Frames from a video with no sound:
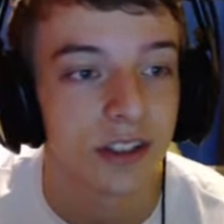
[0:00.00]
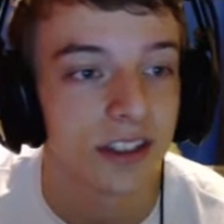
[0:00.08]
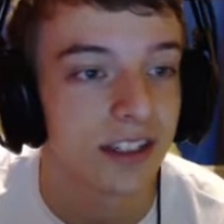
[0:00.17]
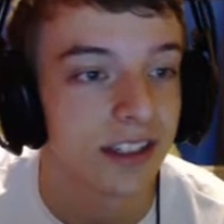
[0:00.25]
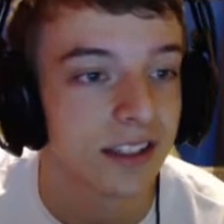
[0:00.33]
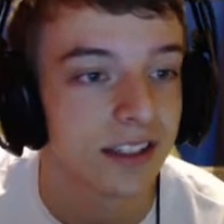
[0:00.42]

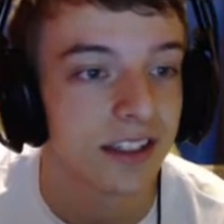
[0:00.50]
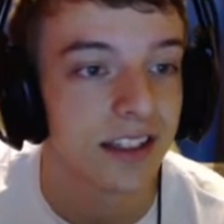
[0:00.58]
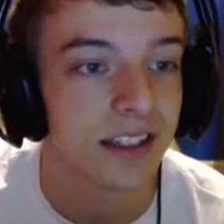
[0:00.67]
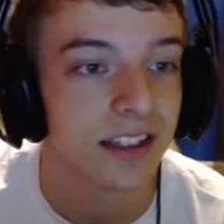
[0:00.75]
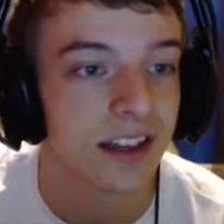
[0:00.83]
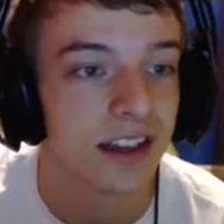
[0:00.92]
get this thing.
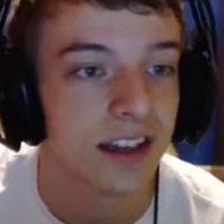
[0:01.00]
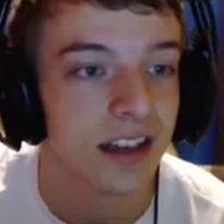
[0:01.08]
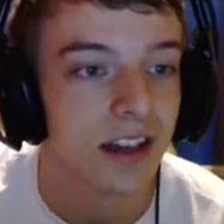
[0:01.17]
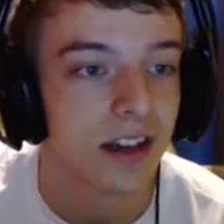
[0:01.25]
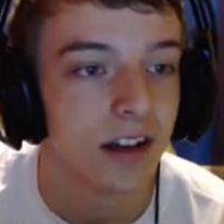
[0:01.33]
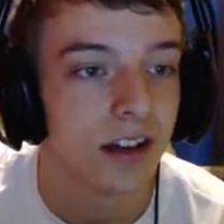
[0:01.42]

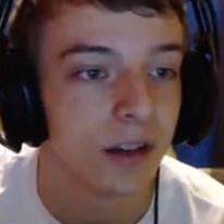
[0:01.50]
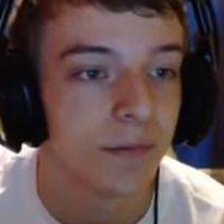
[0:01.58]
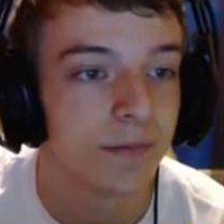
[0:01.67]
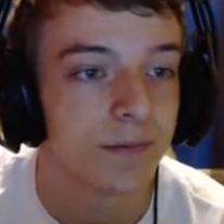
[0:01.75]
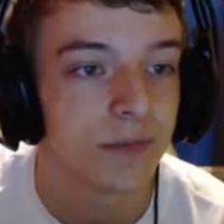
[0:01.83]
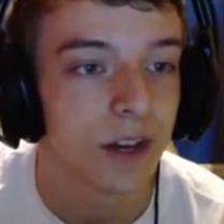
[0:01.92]

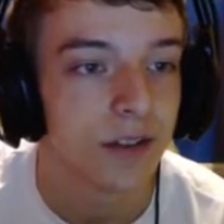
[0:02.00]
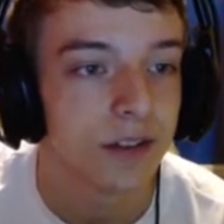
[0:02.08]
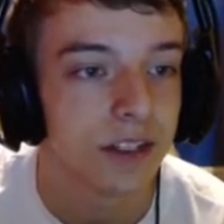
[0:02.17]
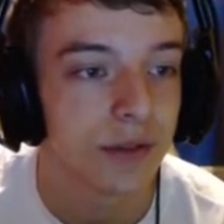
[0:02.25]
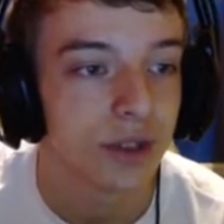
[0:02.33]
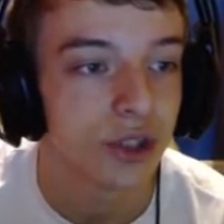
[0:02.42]

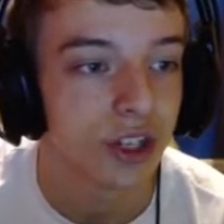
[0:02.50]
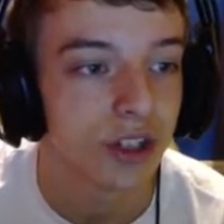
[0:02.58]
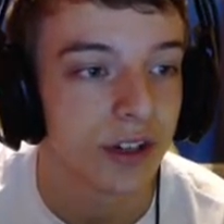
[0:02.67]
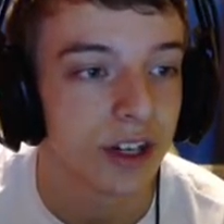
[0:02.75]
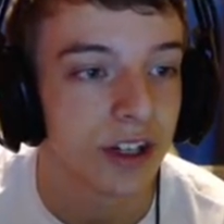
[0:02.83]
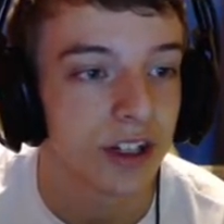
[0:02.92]
Obviously
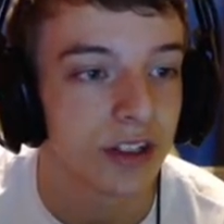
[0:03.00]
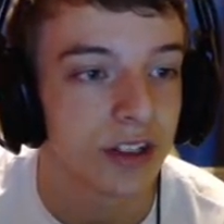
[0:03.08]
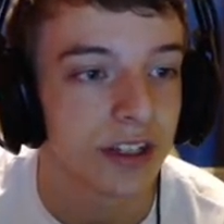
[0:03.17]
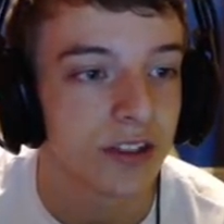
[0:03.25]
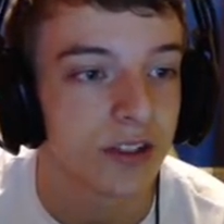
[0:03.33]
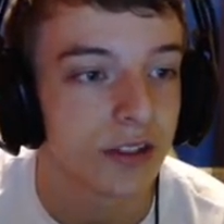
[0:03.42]
Regenerator, you
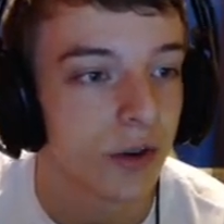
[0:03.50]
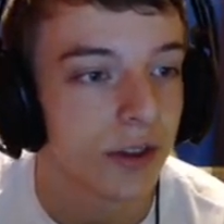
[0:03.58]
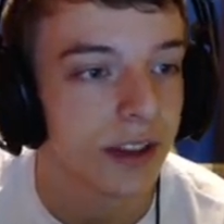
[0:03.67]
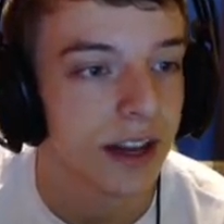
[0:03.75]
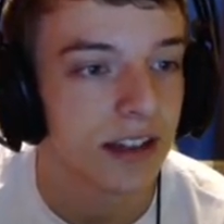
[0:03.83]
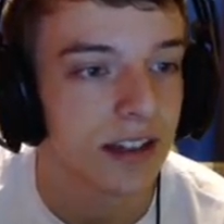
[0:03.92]
guys know what
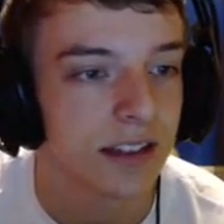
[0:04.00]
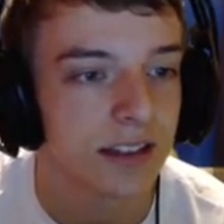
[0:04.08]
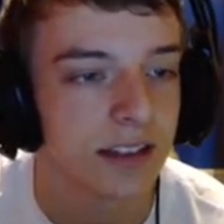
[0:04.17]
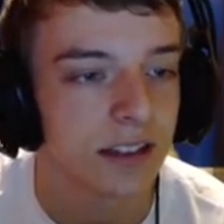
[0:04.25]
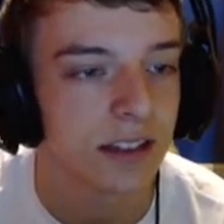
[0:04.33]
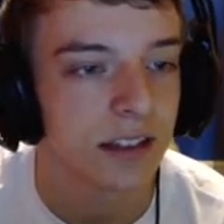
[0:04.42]
that does.
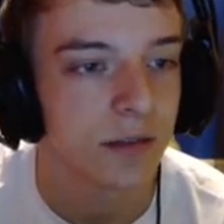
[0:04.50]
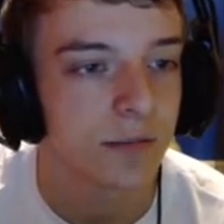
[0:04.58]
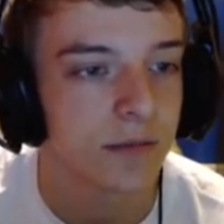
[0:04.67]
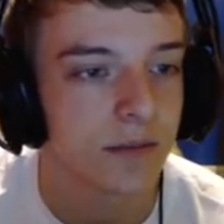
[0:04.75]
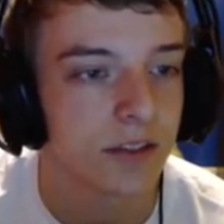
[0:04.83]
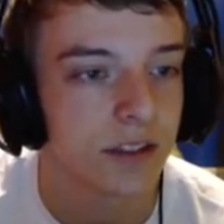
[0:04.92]

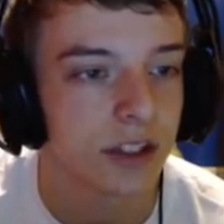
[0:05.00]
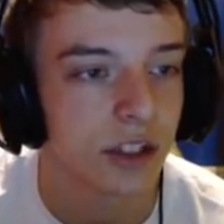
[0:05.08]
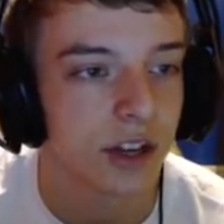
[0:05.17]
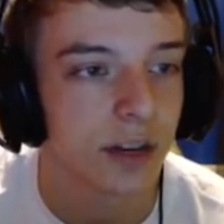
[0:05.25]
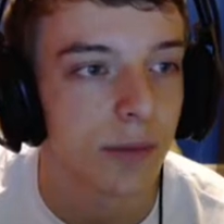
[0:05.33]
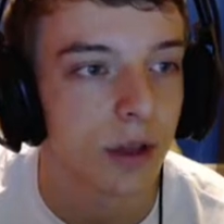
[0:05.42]
It's just a
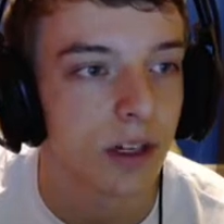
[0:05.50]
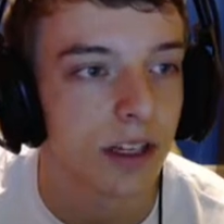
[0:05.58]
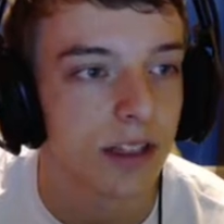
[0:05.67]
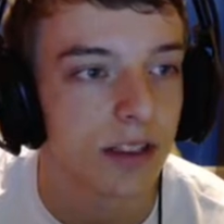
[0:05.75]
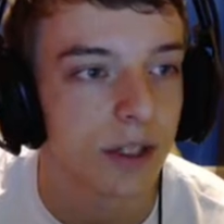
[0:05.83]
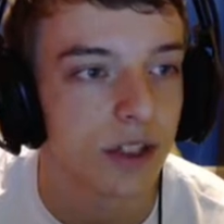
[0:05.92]
great ability,
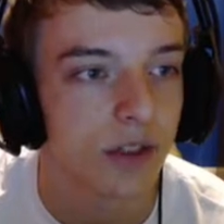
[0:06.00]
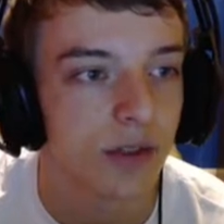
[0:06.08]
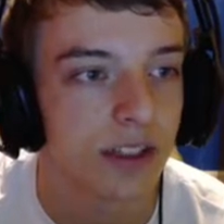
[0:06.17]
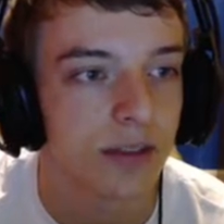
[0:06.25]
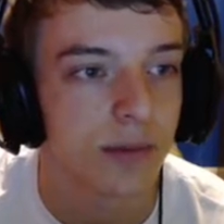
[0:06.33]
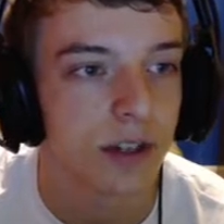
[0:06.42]
especially with
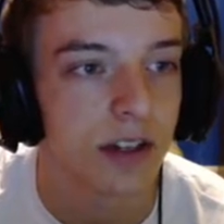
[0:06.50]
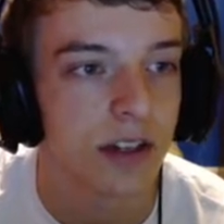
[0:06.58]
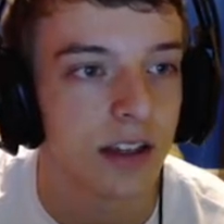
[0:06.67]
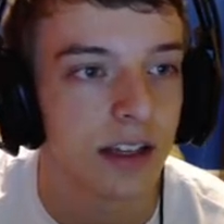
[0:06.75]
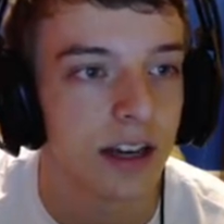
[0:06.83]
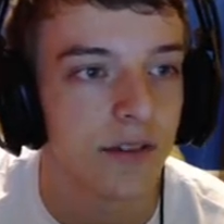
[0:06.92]
this mon.
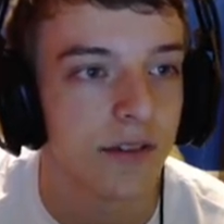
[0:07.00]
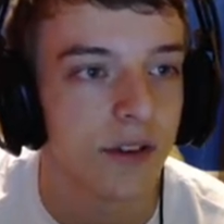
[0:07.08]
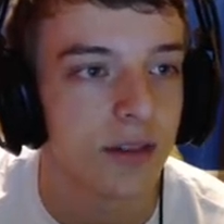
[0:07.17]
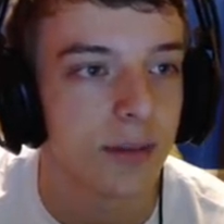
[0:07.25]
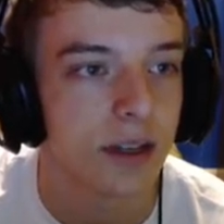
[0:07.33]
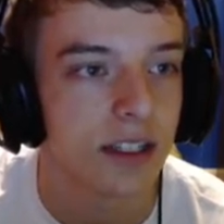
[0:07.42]
It kind of
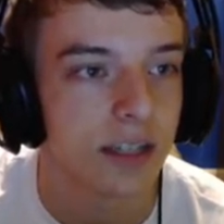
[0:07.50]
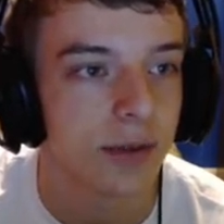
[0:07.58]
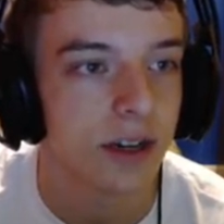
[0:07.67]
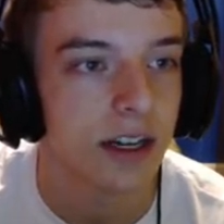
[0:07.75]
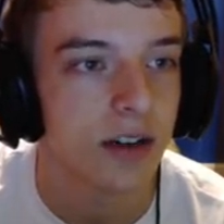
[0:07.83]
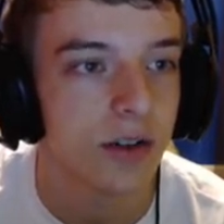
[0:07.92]
fits my team right
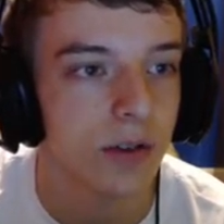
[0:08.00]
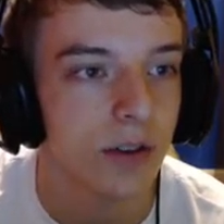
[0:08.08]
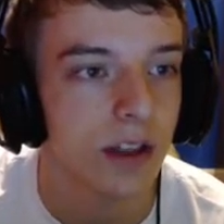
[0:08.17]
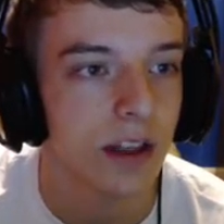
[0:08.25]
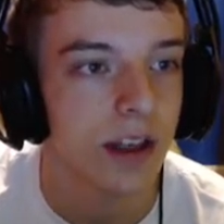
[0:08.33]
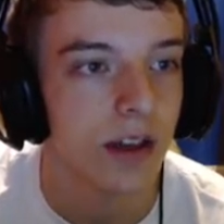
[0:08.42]
now
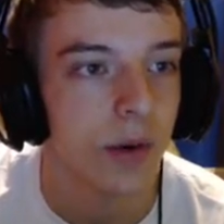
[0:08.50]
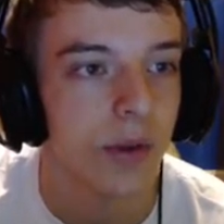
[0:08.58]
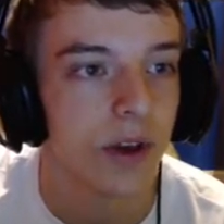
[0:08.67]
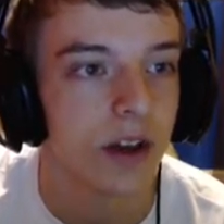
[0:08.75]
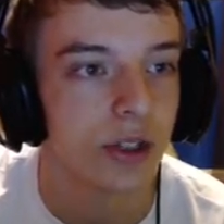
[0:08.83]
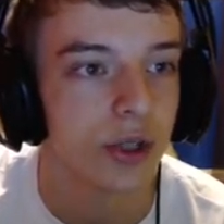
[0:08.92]
with
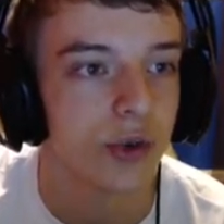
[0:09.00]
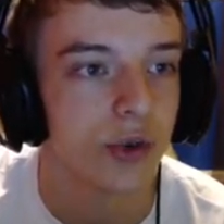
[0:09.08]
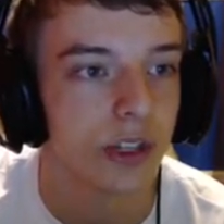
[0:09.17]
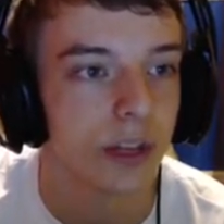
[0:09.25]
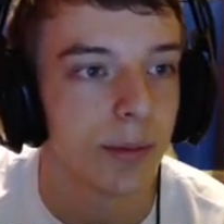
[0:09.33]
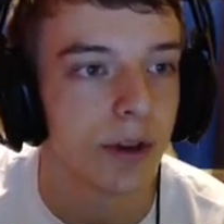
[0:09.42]
2 really
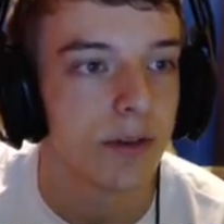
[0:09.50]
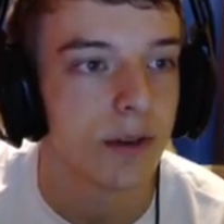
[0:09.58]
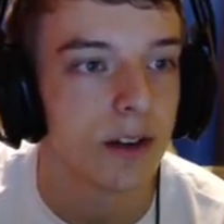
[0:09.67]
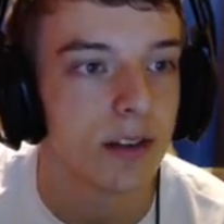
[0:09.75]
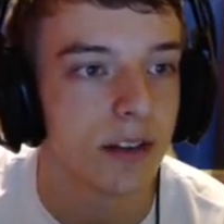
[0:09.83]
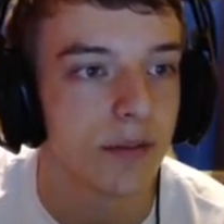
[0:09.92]
good pivot
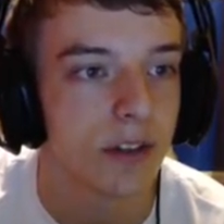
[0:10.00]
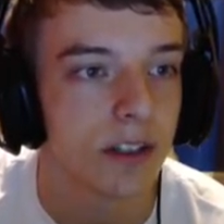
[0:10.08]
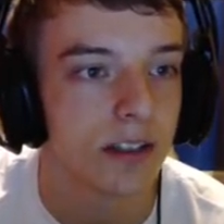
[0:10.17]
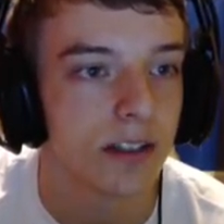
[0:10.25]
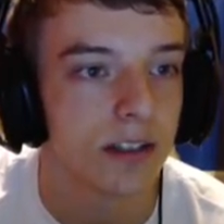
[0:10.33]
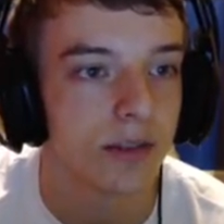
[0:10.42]
mons. I feel like
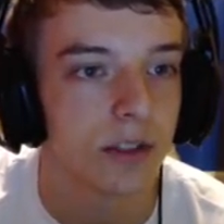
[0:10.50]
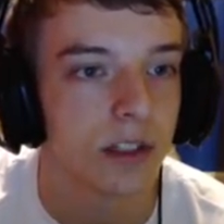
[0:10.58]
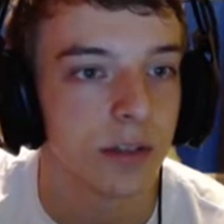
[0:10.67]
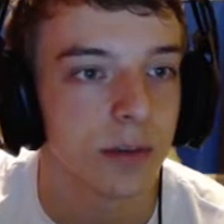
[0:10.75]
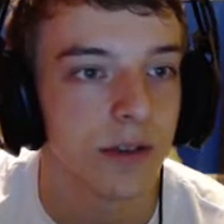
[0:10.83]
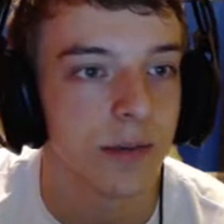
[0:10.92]
this is a really
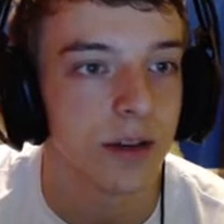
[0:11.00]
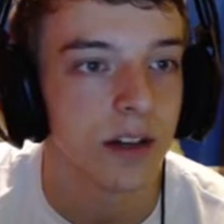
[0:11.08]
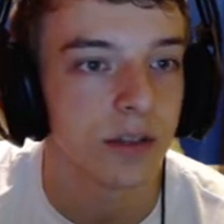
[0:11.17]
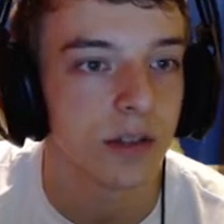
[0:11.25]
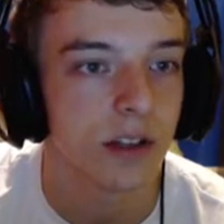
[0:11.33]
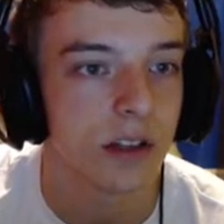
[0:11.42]
good pivot mon as
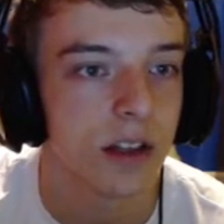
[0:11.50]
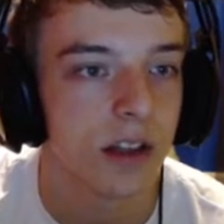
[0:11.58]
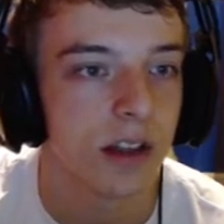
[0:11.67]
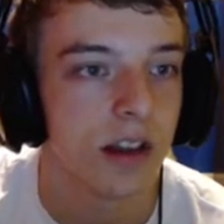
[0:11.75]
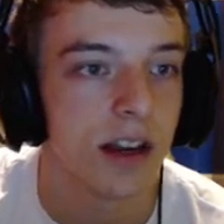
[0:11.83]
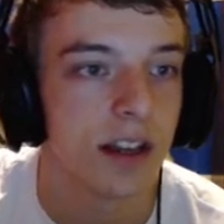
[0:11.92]
well.
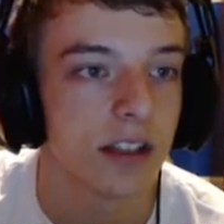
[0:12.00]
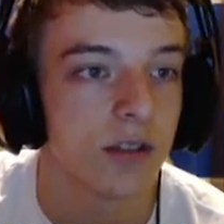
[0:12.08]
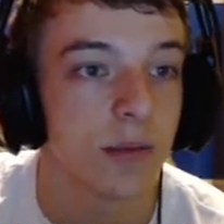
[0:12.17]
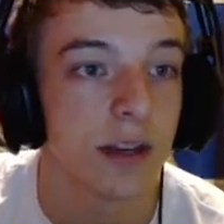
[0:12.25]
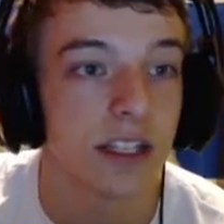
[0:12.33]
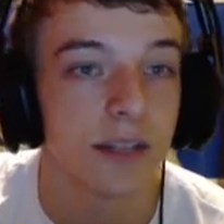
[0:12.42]
And I just want
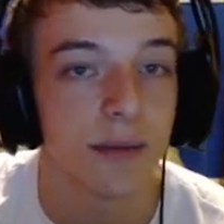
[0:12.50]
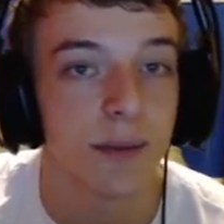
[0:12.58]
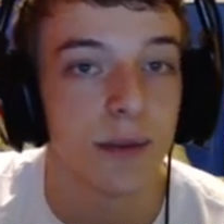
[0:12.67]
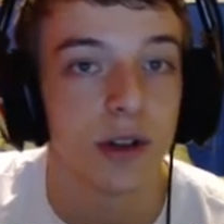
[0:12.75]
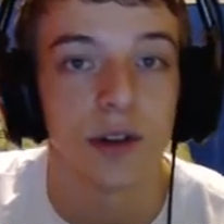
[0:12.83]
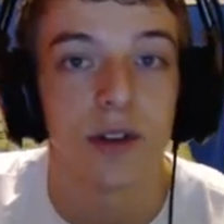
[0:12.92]
my team to be
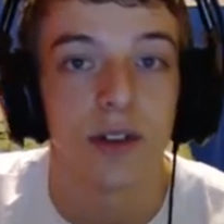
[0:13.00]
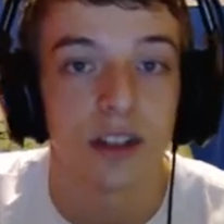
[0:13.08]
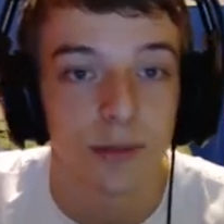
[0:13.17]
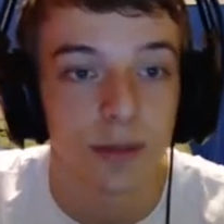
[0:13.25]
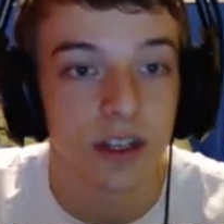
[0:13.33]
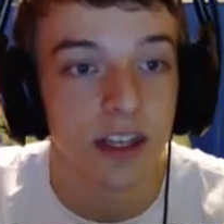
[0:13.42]
built around
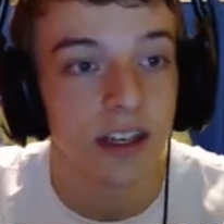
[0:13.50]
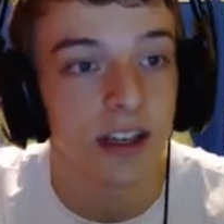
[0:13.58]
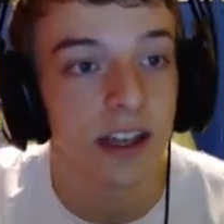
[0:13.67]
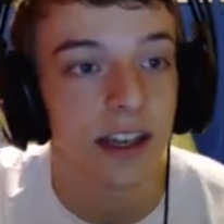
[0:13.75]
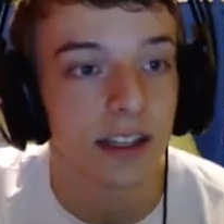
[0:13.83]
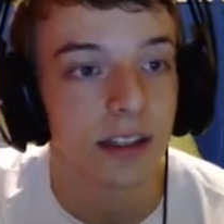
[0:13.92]
speed,
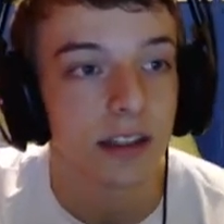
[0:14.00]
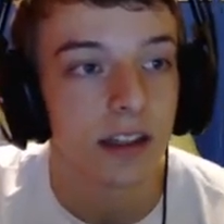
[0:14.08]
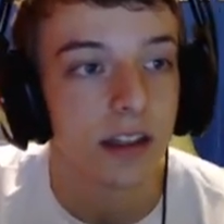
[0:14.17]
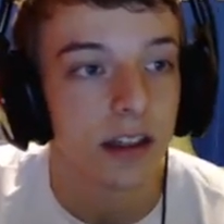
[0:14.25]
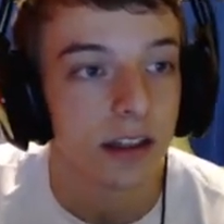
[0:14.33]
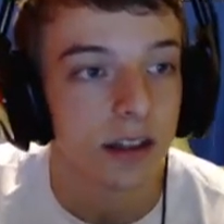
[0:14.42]
like
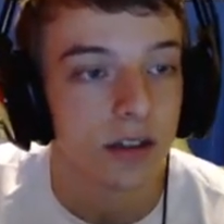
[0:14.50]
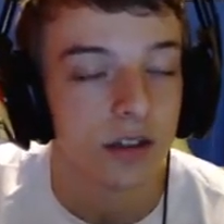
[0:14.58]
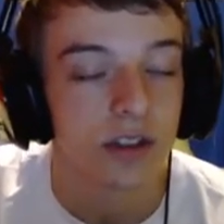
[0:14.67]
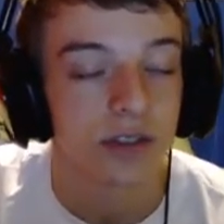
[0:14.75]
just